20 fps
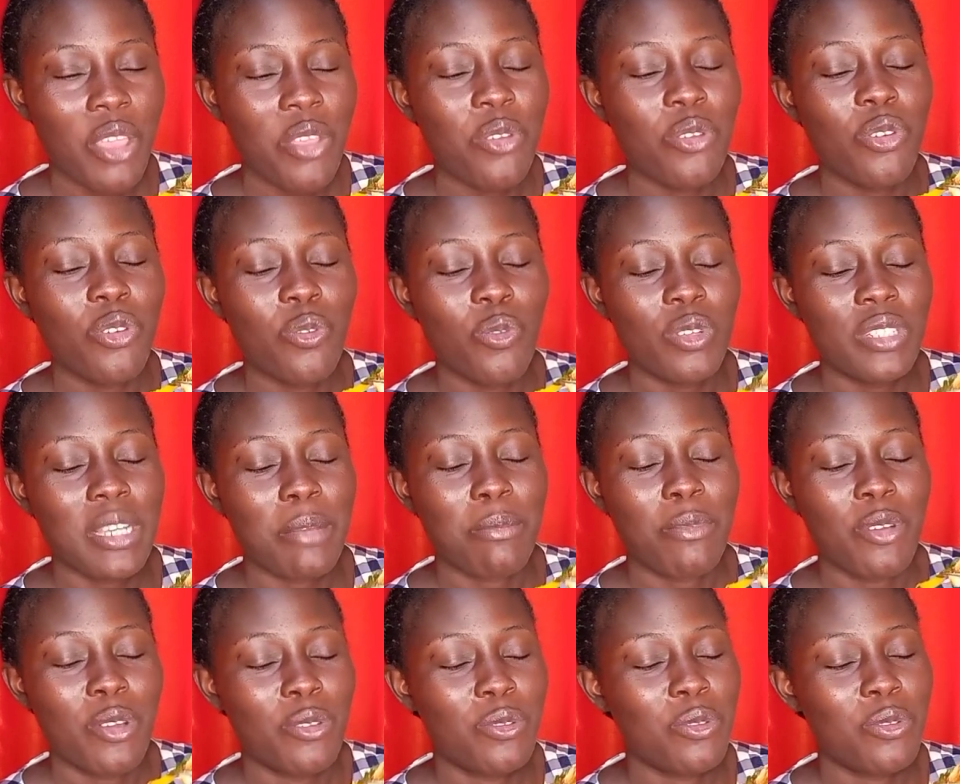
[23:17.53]
you know what I'm
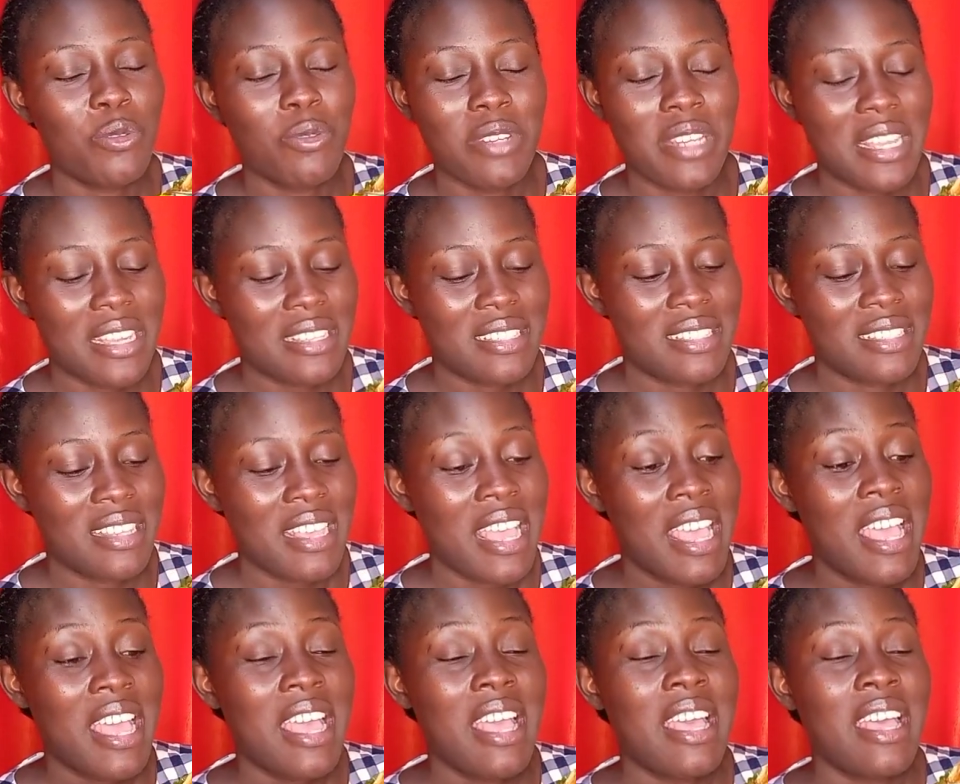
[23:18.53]
going to do next.
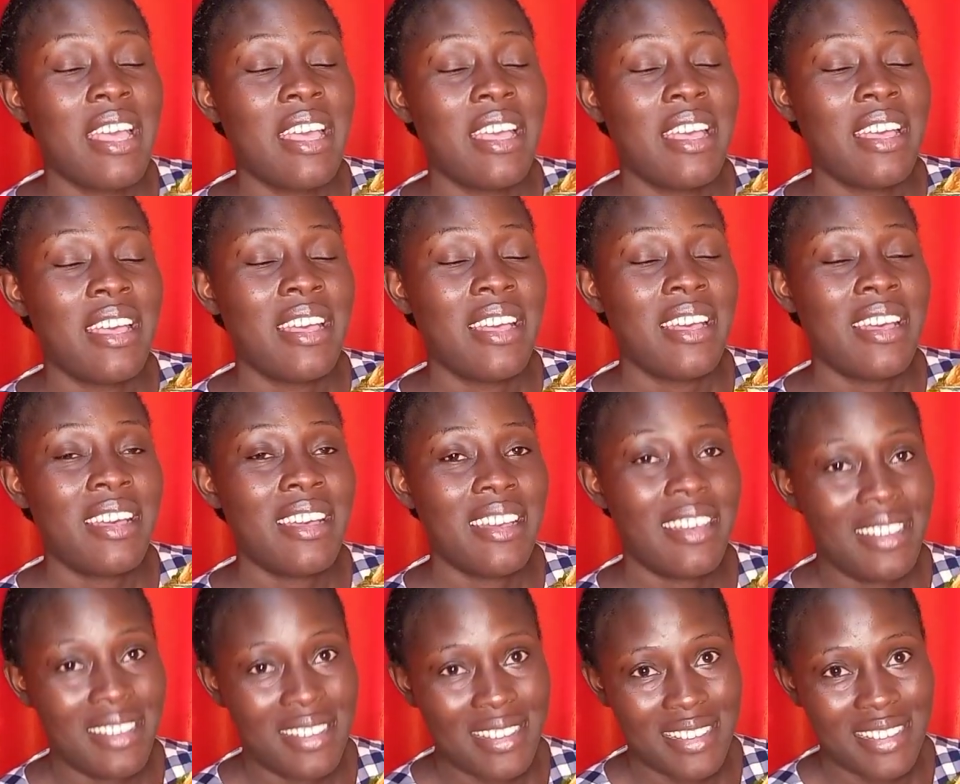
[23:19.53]

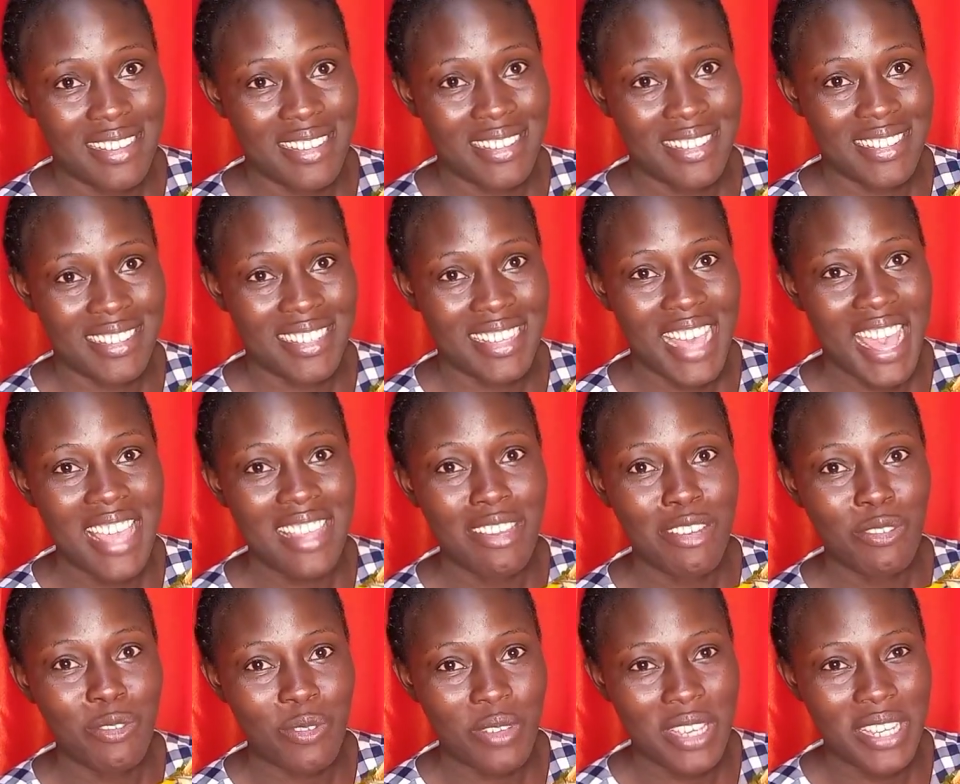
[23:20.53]
I
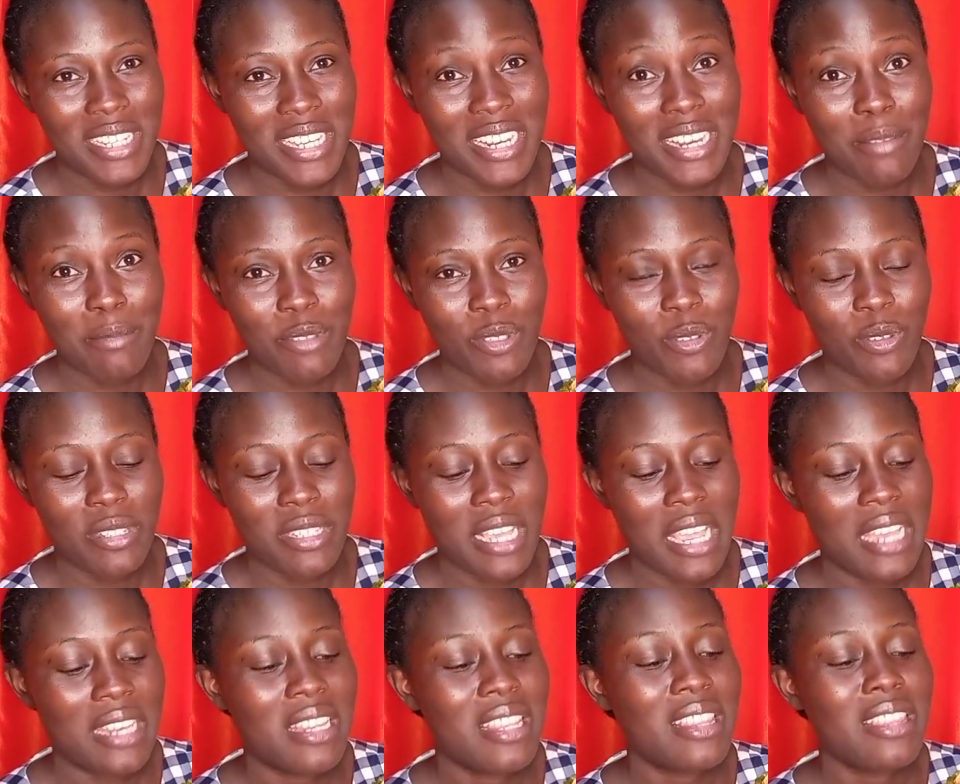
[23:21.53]
need to eat and I'm so
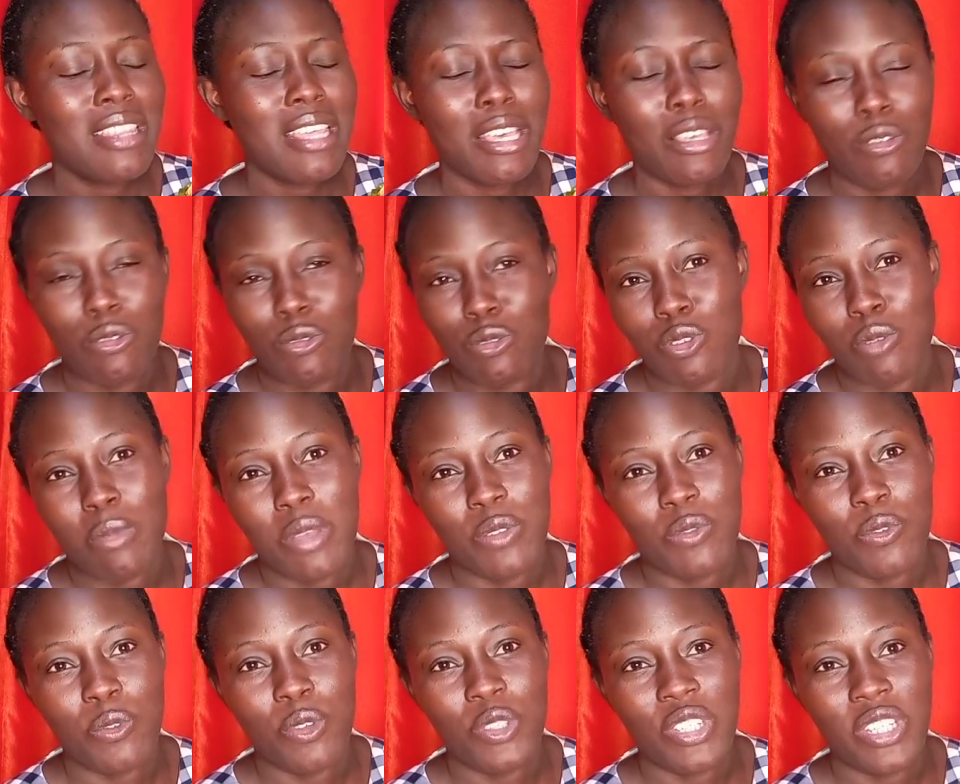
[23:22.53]
tired. Thank you so much
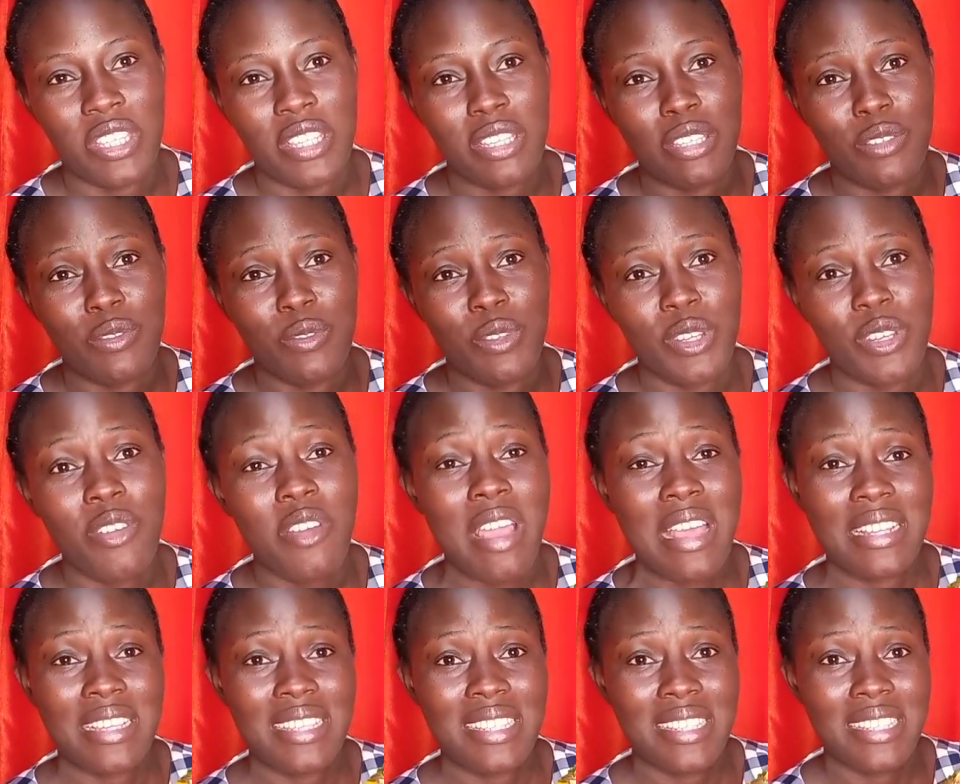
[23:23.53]
for watching this video
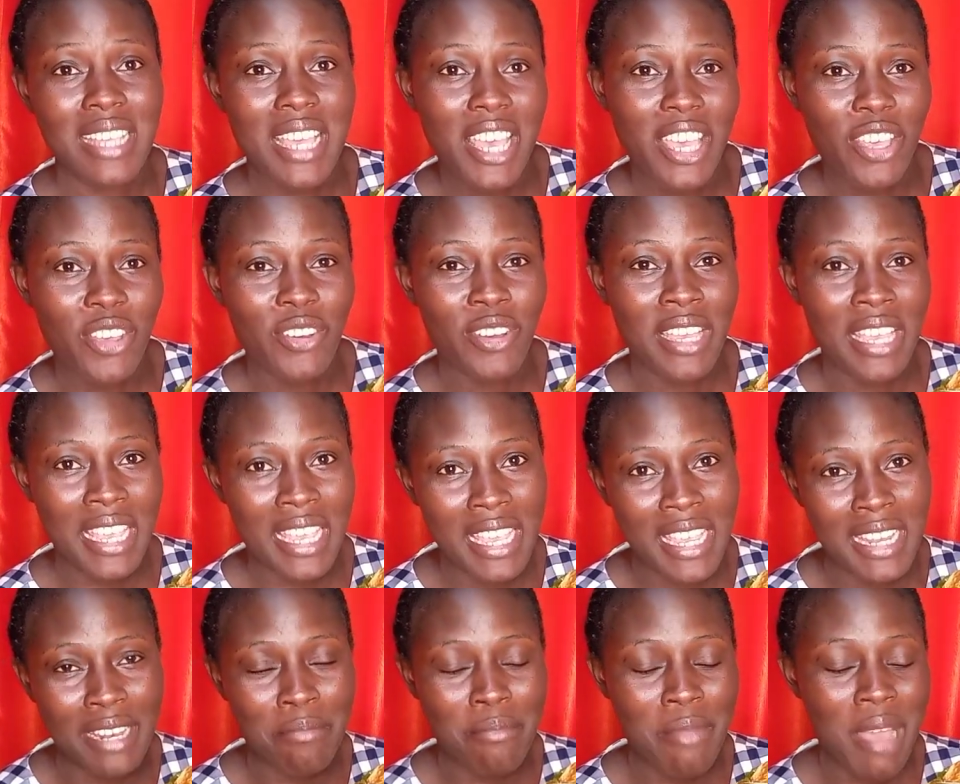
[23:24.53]
and see you
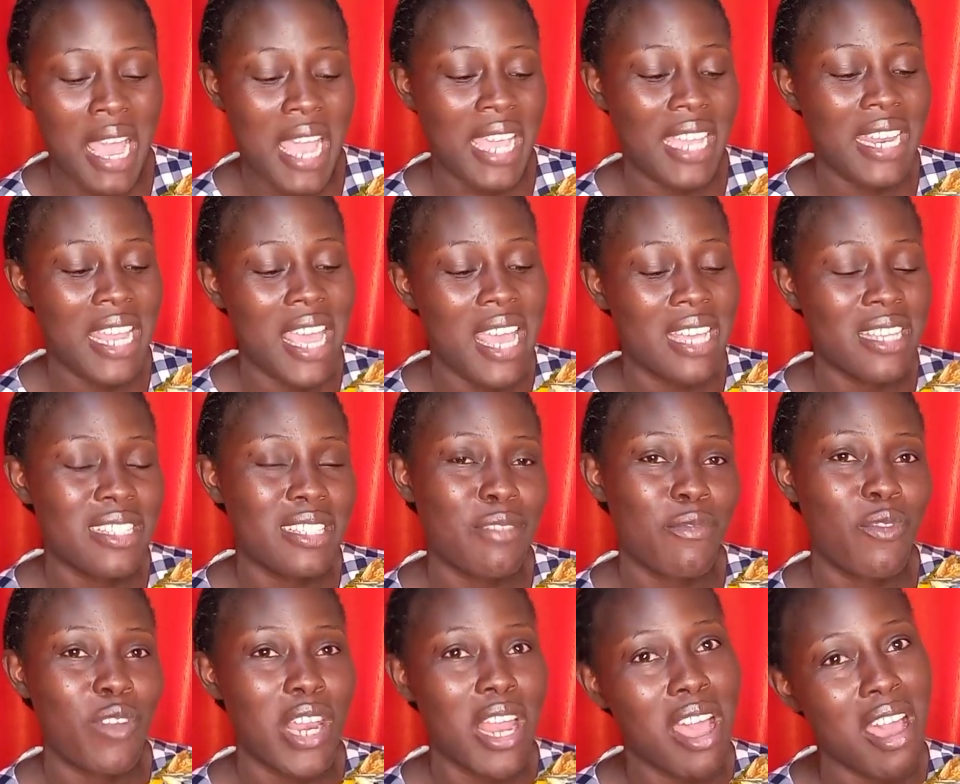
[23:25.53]
in my next
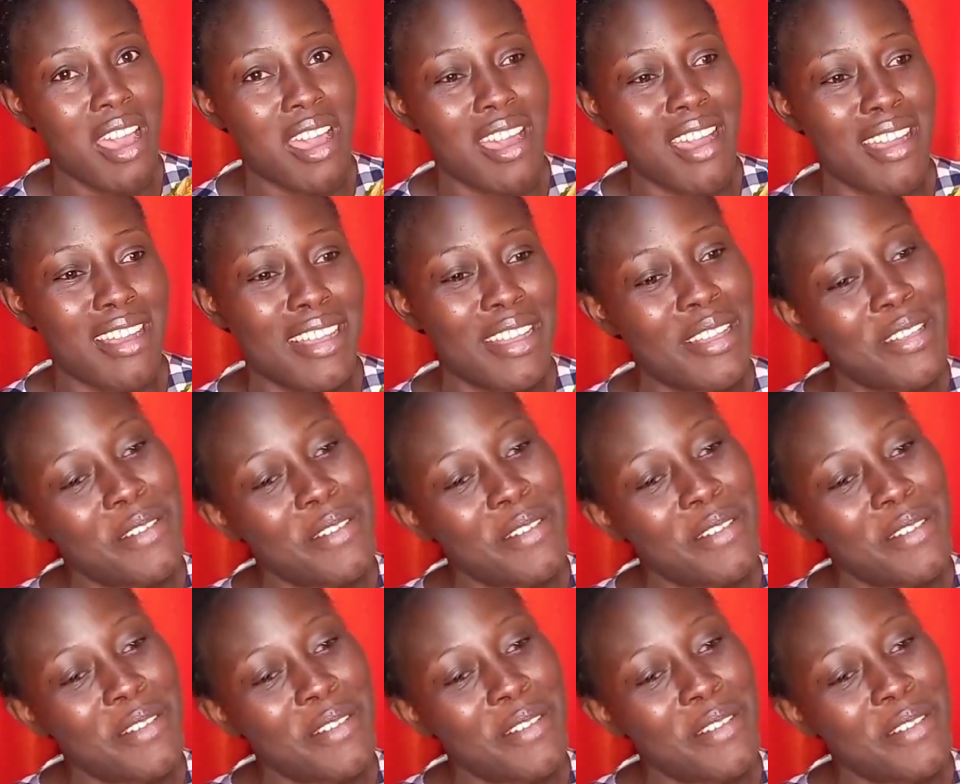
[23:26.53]
vlog.